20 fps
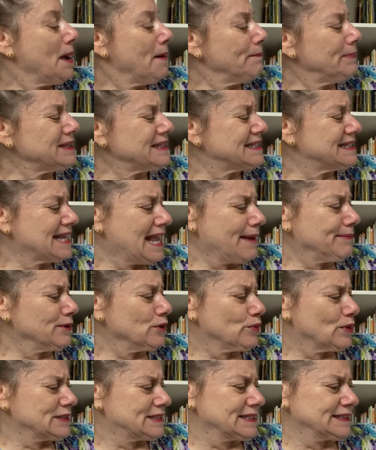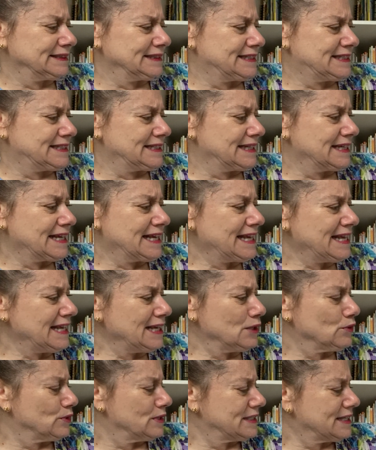But Sammy wasn't listening.
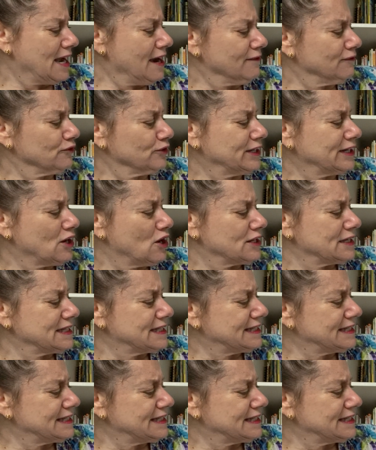He was hovering on a